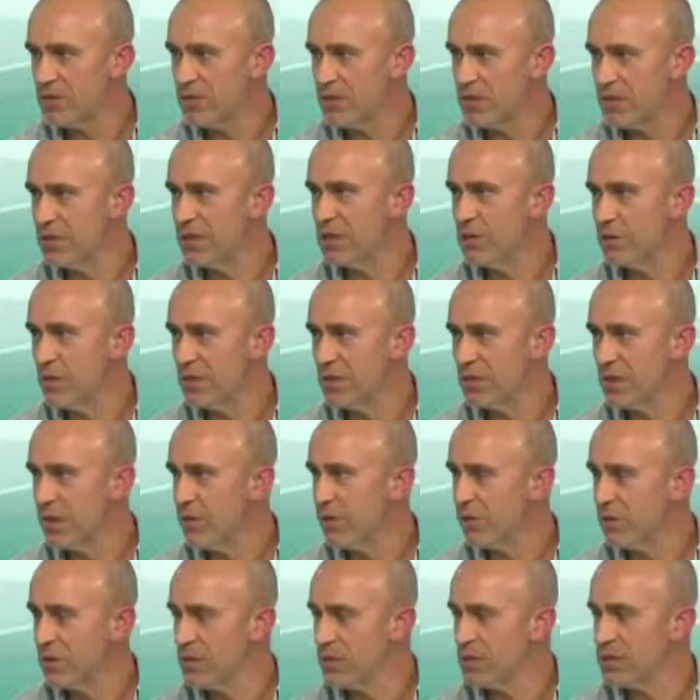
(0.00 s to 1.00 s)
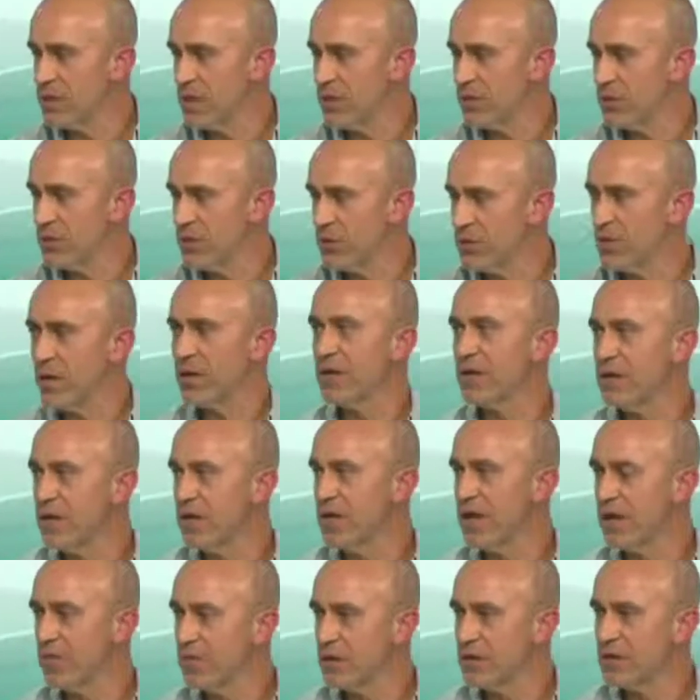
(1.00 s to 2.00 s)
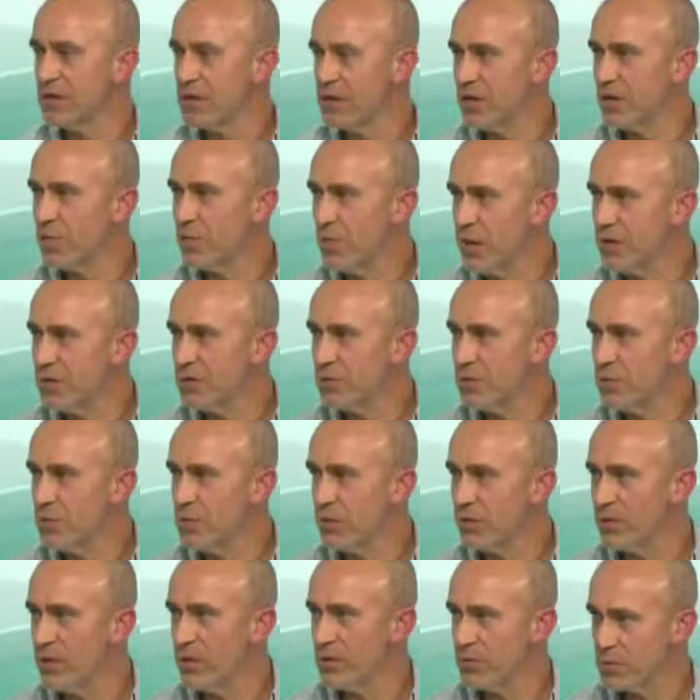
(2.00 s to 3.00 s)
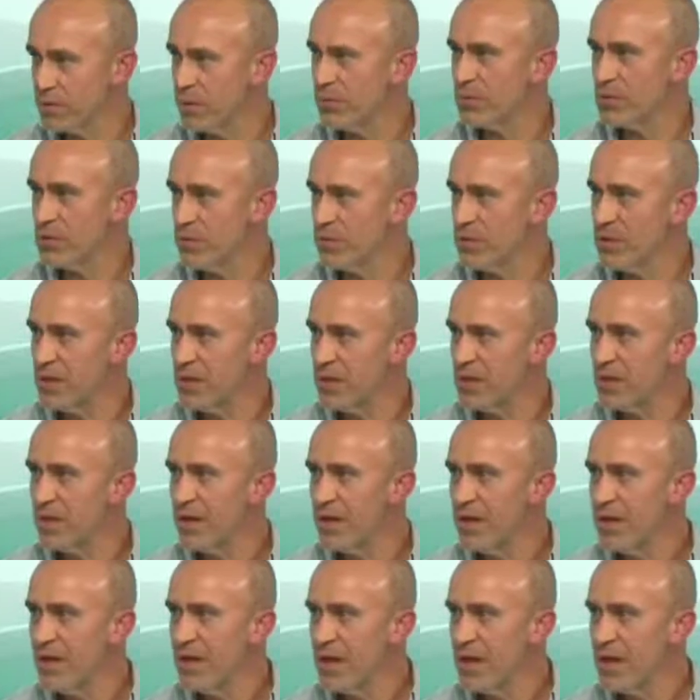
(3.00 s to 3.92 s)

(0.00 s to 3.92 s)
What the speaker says: And I certainly didn't want the government to step in and regulate how much I could watch sport. That was up to me.